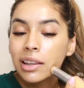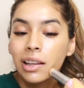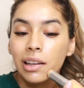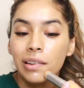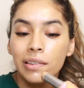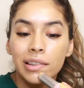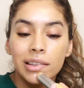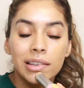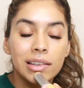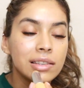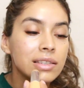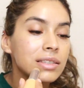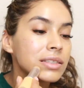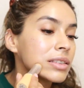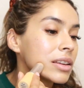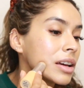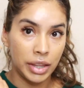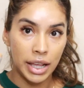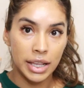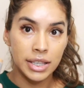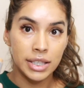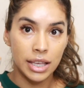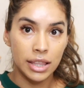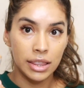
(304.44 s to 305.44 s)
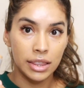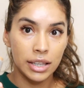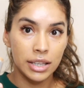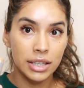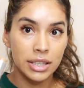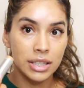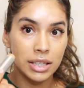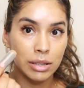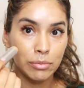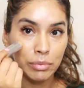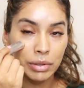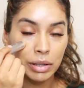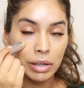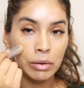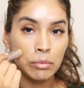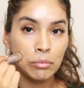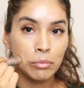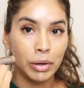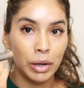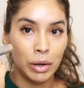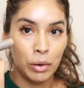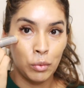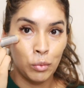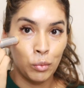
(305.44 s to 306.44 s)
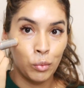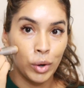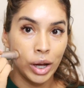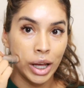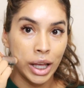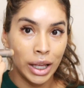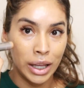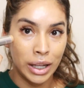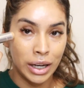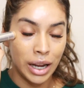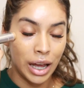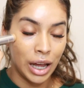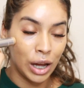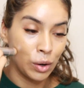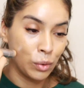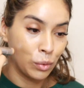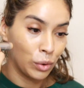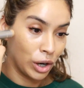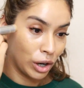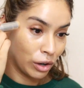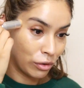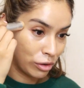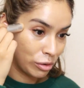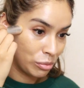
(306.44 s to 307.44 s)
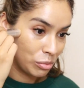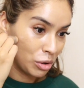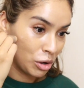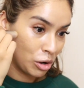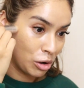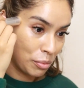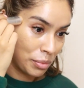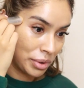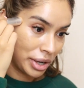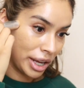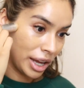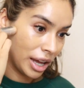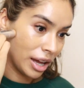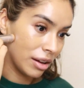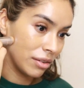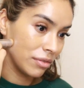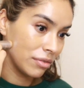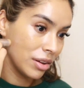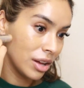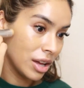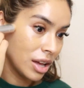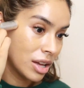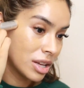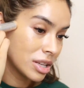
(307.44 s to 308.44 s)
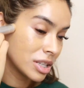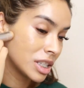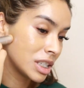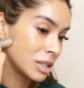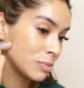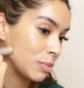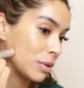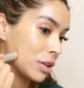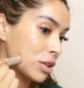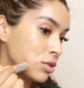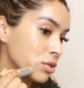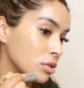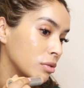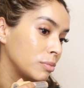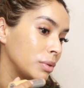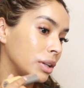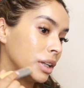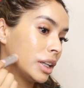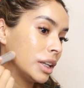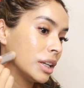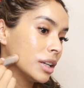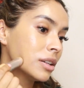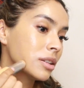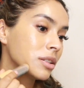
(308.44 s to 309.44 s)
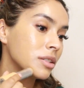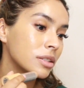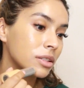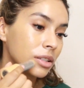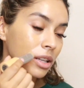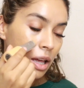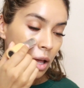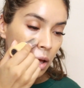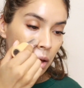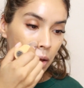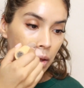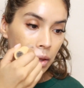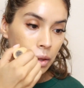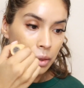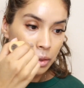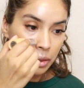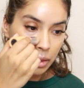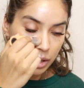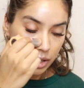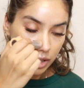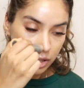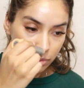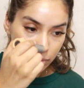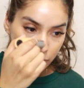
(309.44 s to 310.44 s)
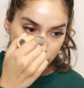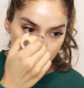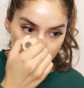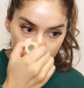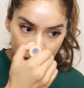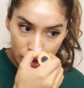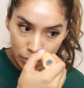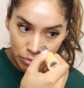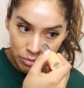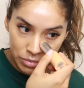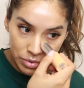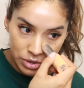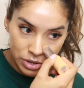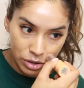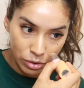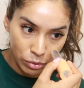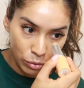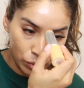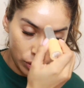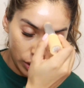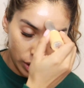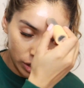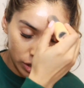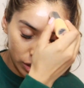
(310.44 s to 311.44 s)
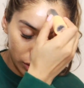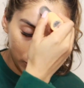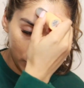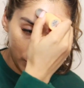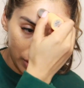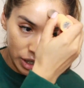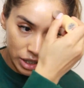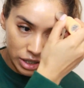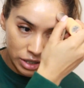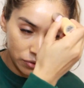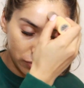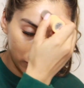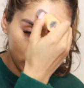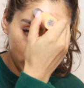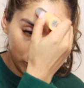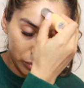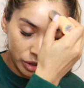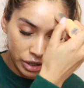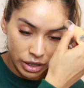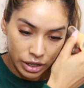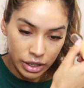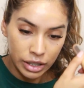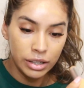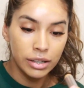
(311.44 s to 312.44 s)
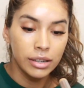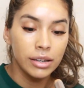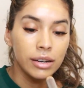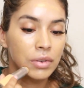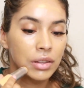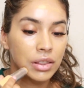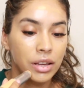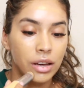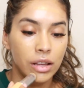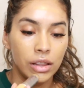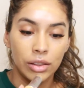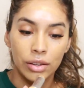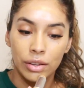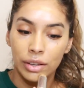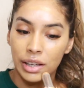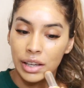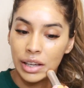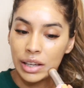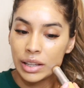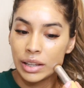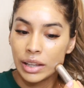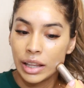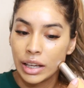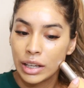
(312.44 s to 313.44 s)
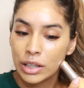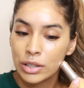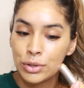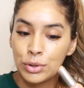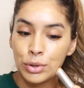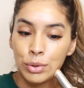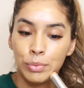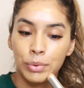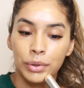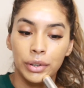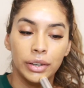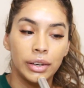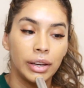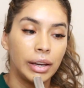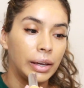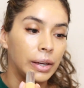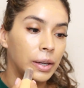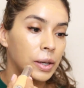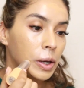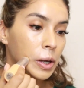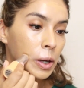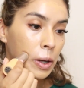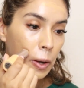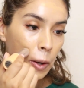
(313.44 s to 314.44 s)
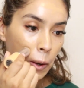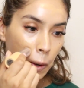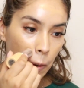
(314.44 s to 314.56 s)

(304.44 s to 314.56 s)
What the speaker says: love this. They sent this to me, but when I work from home and I have special meetings, this one seems to work the best for me without looking like super cakey.